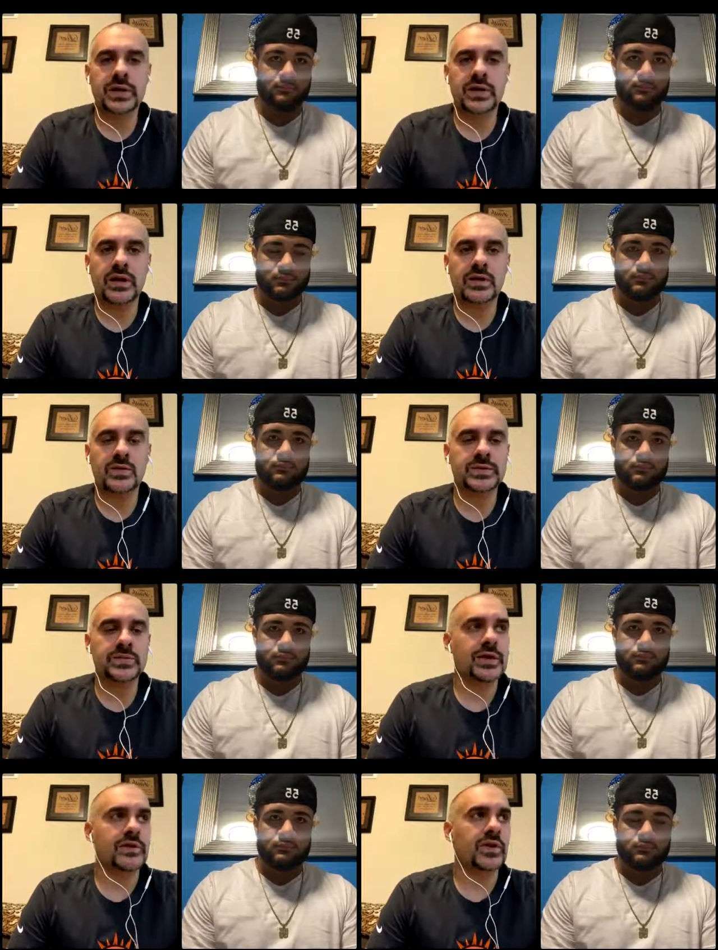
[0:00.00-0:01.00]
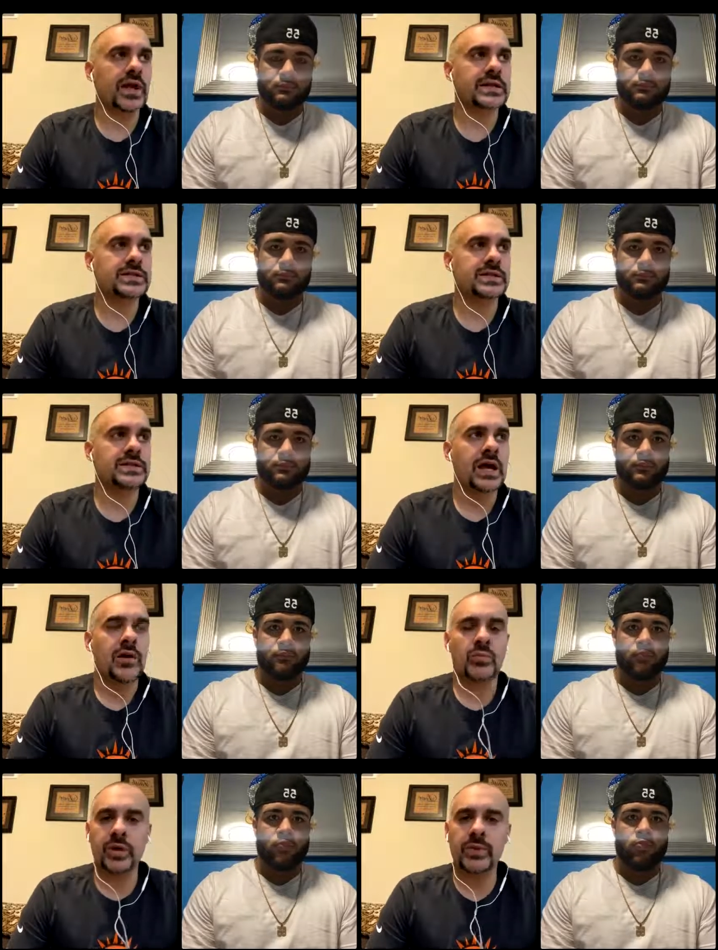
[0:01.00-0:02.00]
Speaker 1: in, in their respective classes
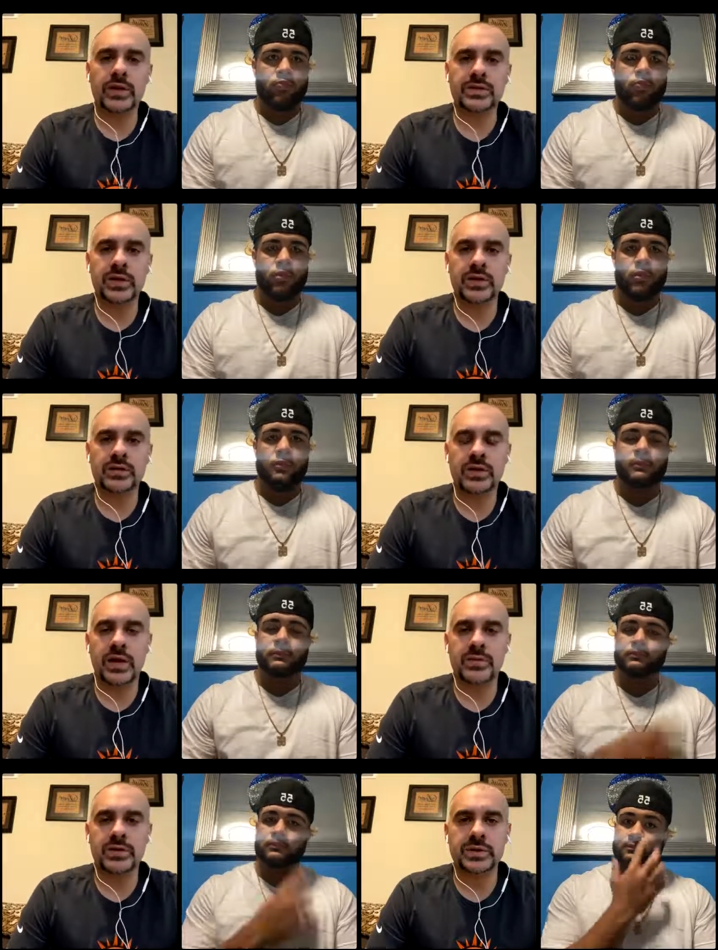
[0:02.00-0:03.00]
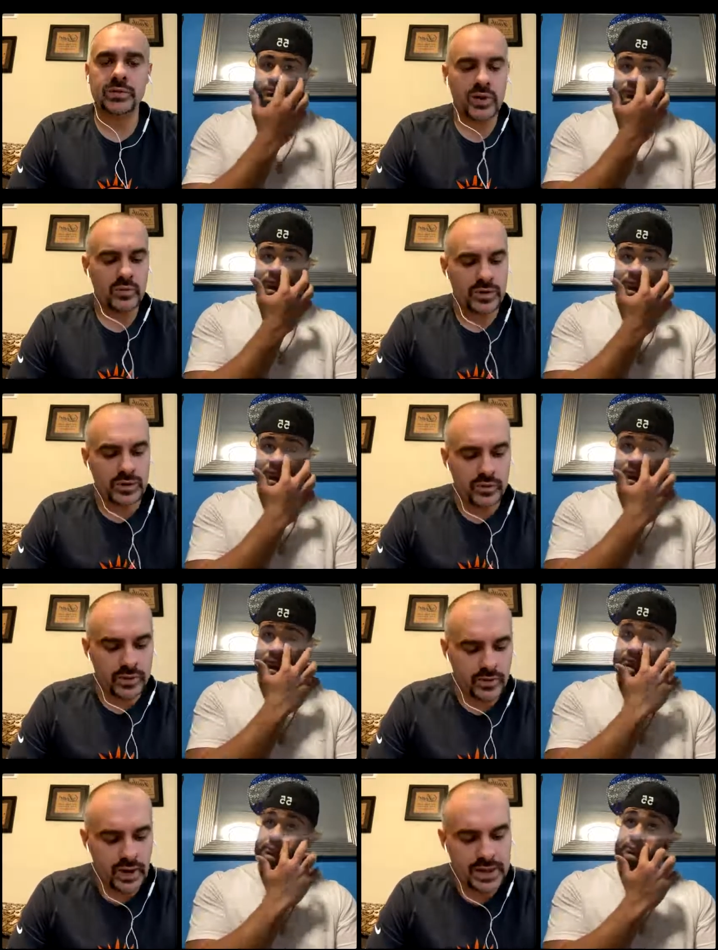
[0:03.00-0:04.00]
bring me into your championship run with
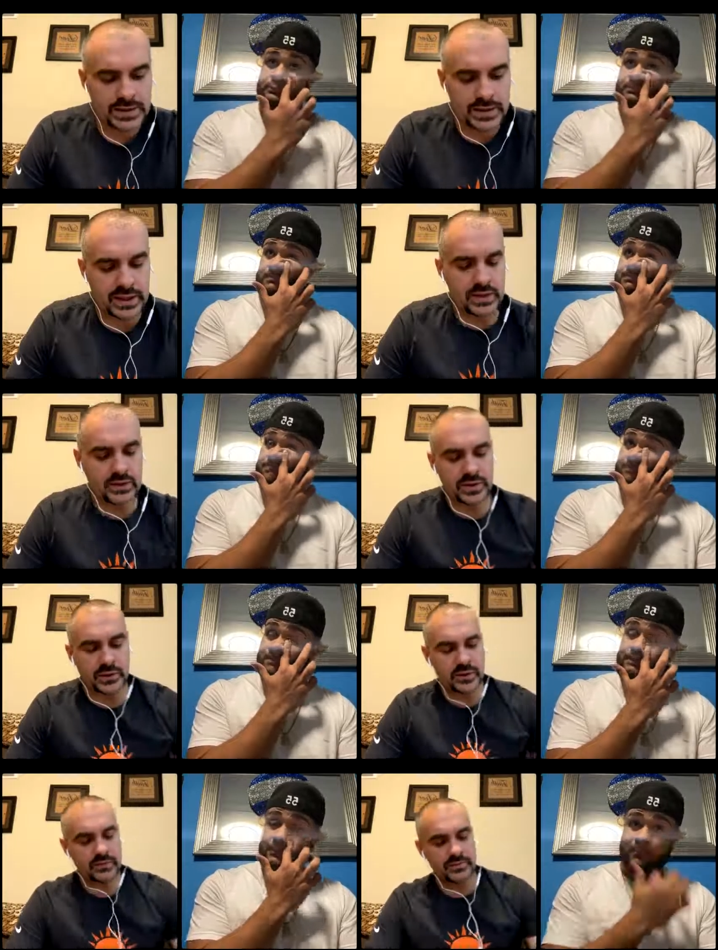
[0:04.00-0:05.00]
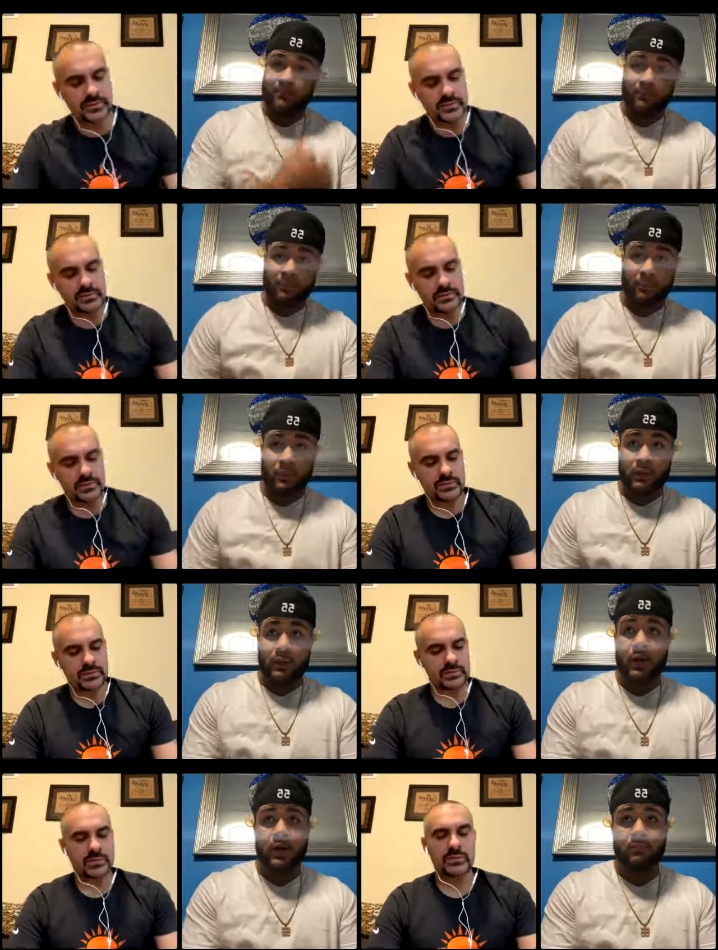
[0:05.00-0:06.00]
with Horizon in Arizona.
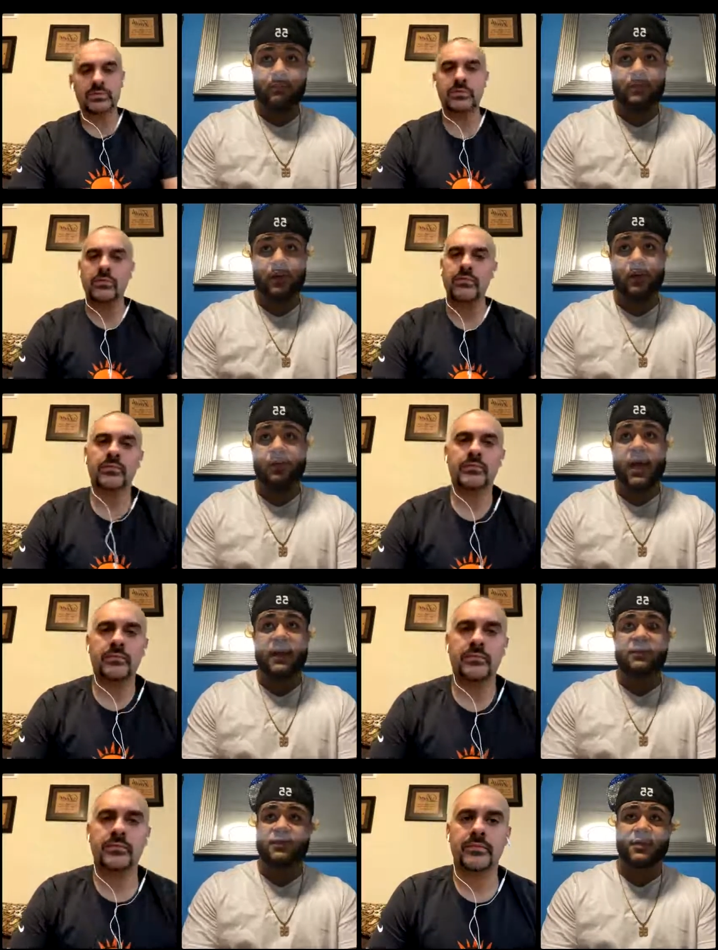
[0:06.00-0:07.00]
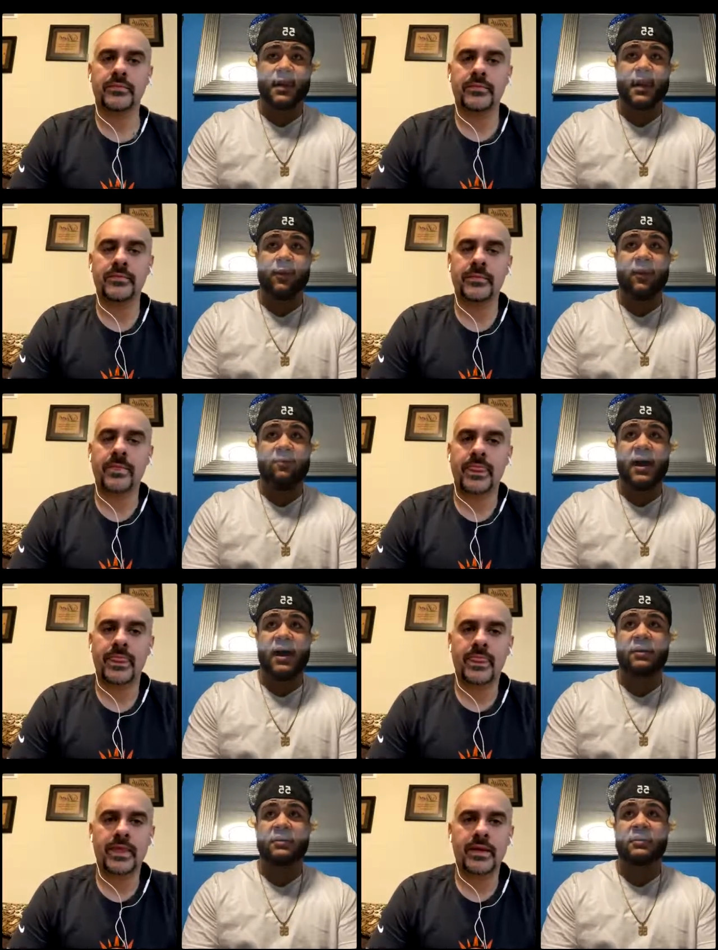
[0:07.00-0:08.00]
Speaker 2: Um, so back in the spring, I went
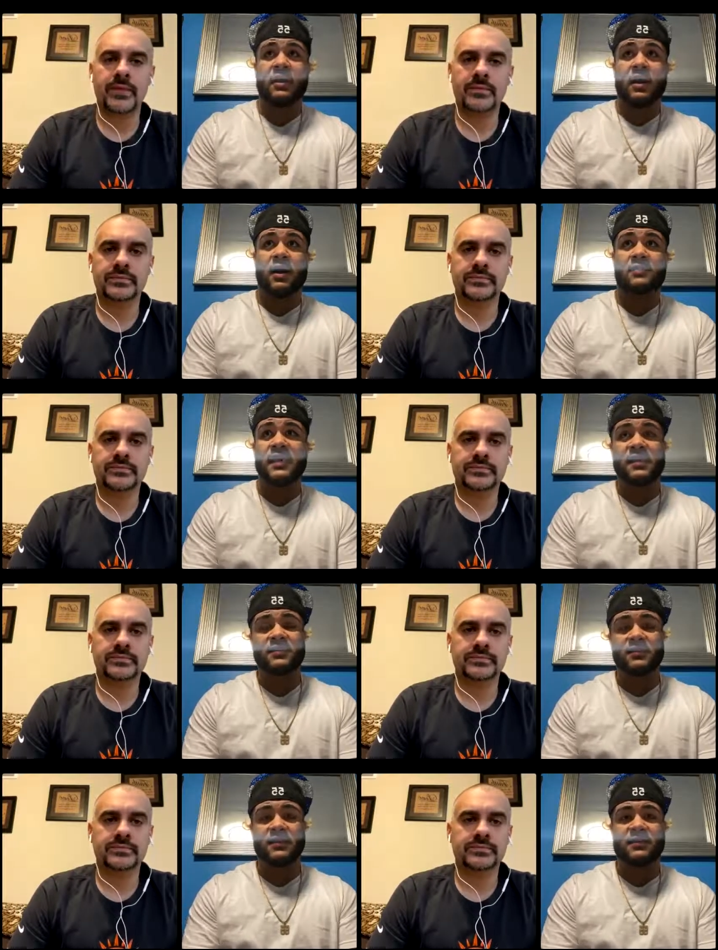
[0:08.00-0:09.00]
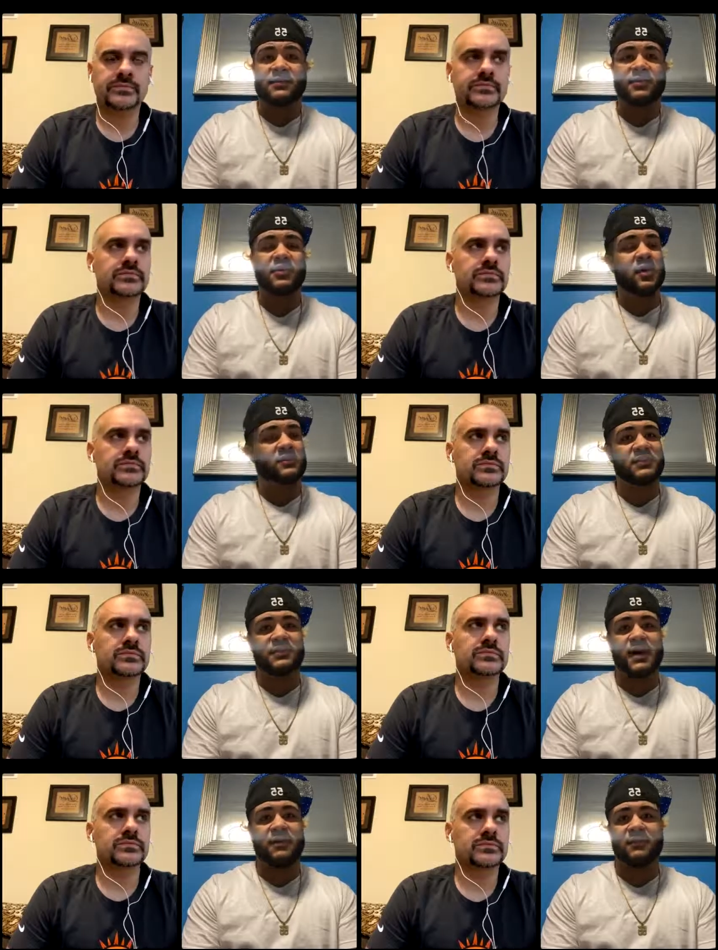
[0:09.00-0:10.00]
back uh, to actually meet this new coaching
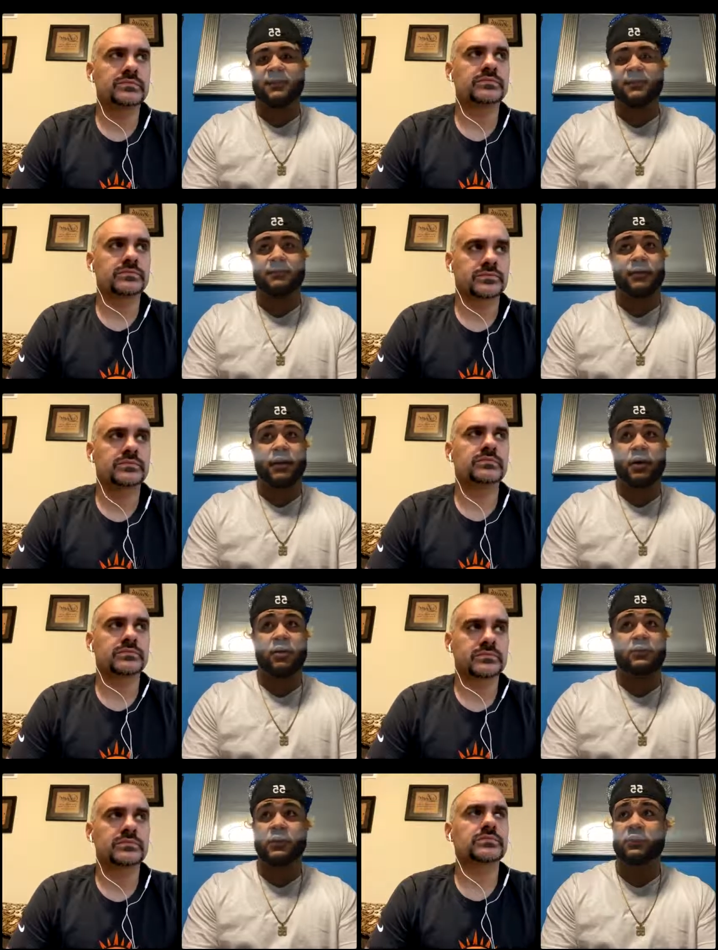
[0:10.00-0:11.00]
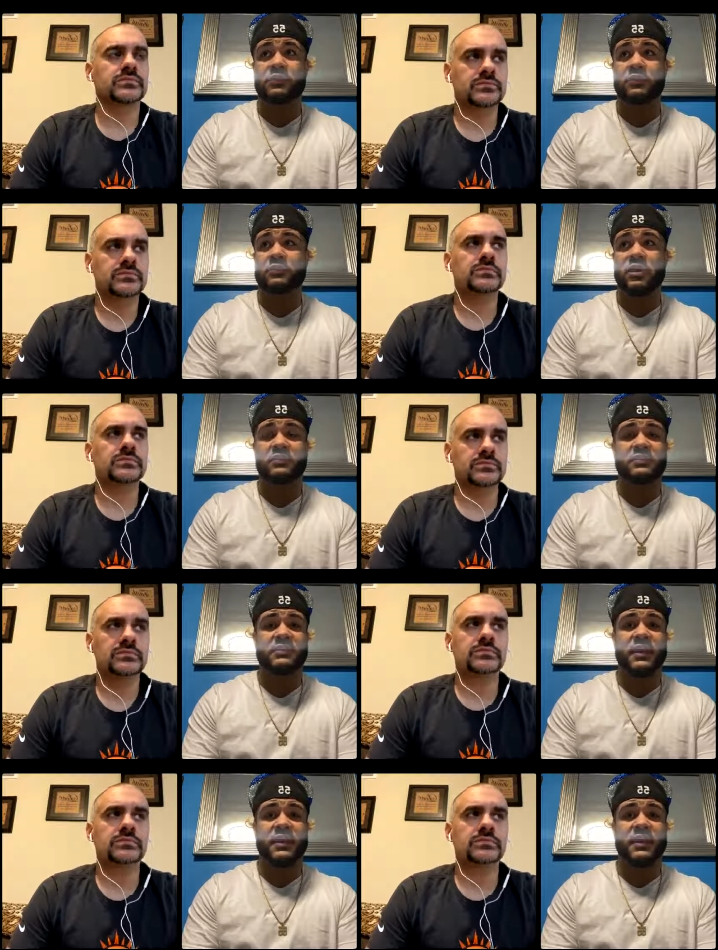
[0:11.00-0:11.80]
staff, to, you know, a total new coaching